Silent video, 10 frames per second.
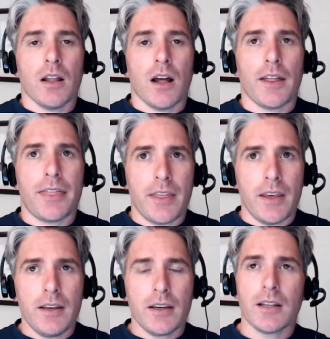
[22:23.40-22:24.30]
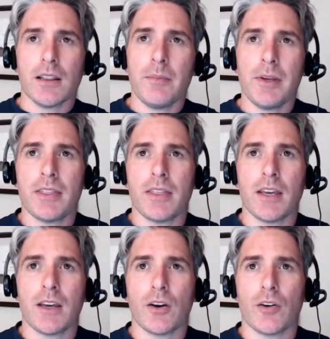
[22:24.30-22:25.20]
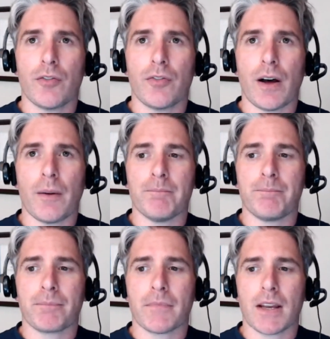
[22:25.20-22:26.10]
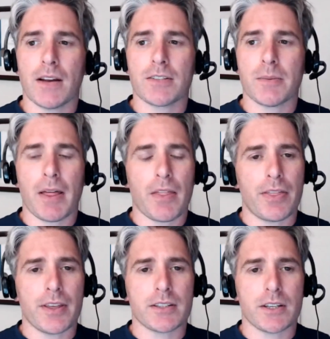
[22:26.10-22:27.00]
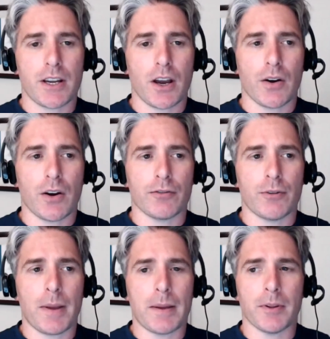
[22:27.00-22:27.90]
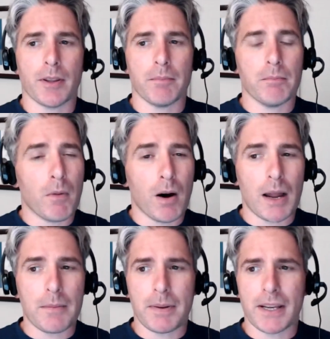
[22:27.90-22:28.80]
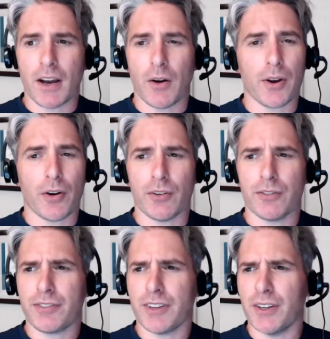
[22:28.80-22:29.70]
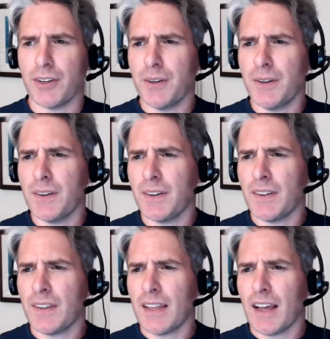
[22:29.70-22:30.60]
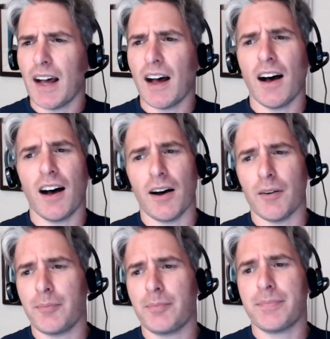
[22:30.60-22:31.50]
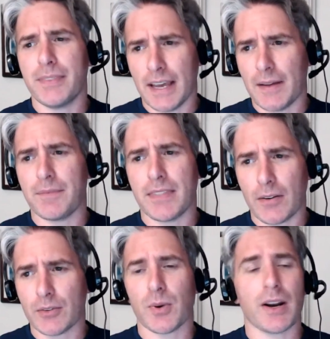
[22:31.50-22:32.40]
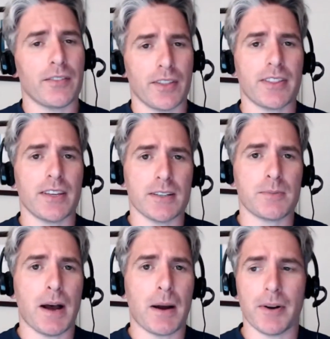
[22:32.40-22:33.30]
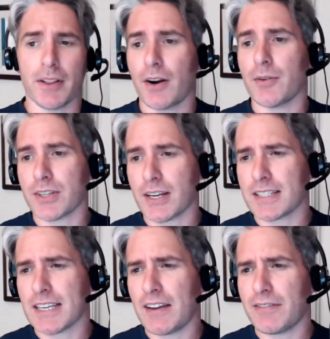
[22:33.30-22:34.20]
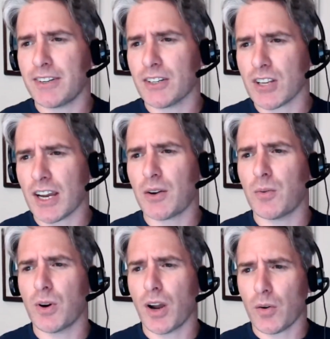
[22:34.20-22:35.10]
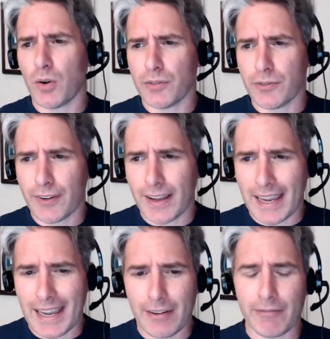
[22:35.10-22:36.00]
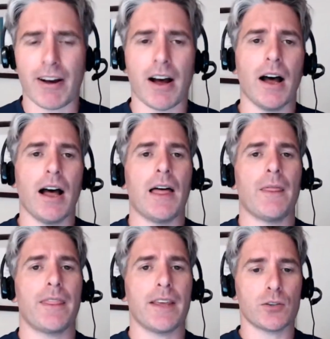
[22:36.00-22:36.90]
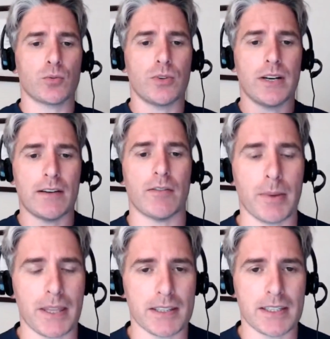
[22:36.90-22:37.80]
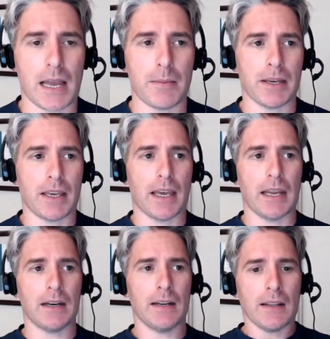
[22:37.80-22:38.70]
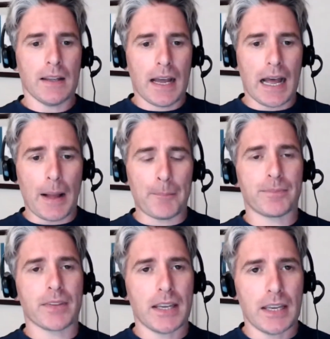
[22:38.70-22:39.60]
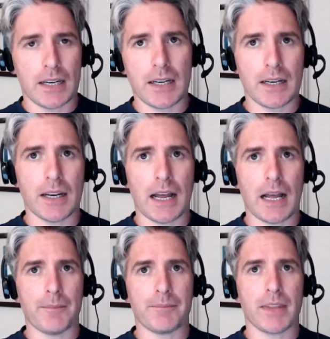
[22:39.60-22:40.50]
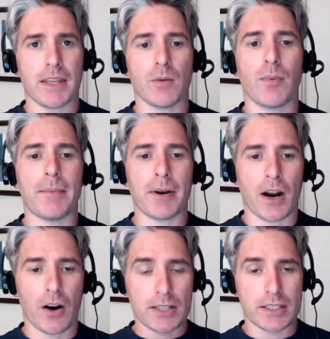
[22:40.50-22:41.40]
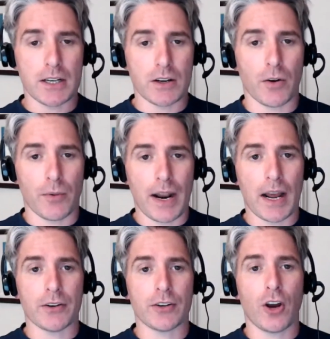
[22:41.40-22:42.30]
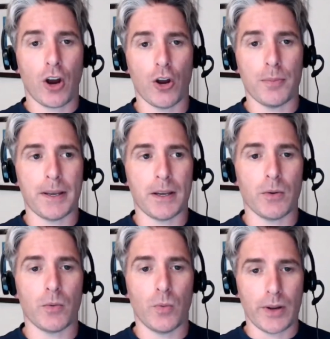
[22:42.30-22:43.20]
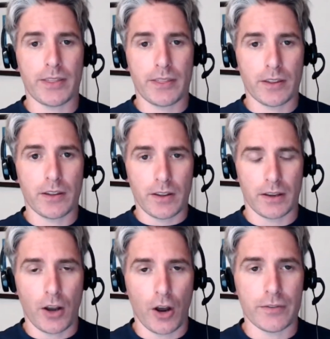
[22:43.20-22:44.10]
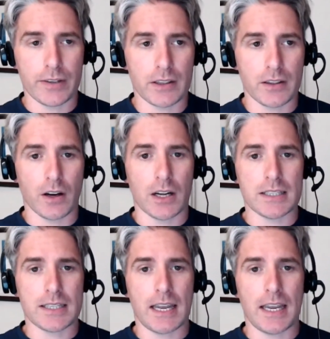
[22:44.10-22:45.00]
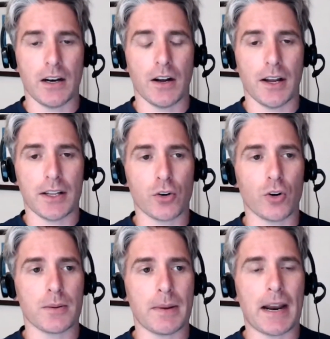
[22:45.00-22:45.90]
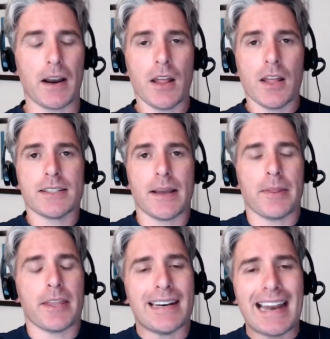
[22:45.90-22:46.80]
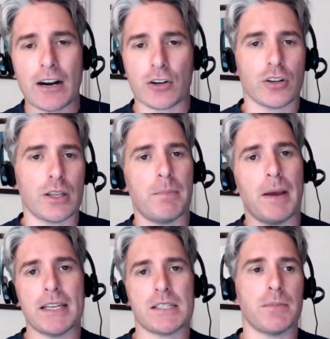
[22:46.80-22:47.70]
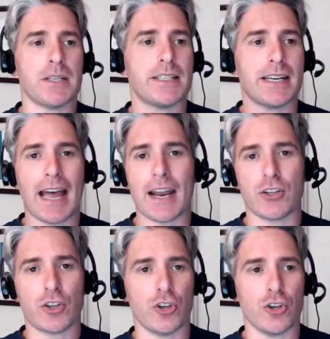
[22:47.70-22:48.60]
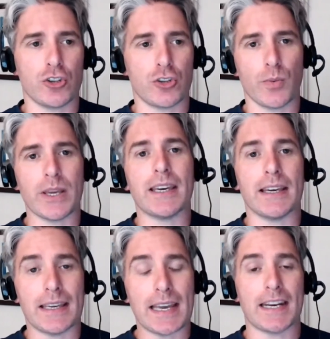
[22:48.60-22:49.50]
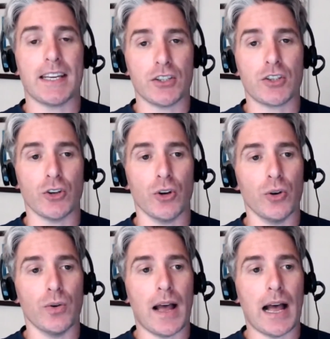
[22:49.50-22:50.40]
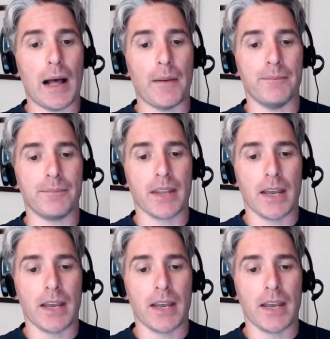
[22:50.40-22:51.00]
I think, let me think of, um, of some other things that are going on for people that might be going on for you. Ah, yeah, that was one of the things, Barbara, that I was going to say. It feels like it will go on forever, and things will never be the same again. Um, in um, in the webinar I did around coping with COVID 19. I, I, talked about some of the naturally pessimistic attitudes that we can get into um,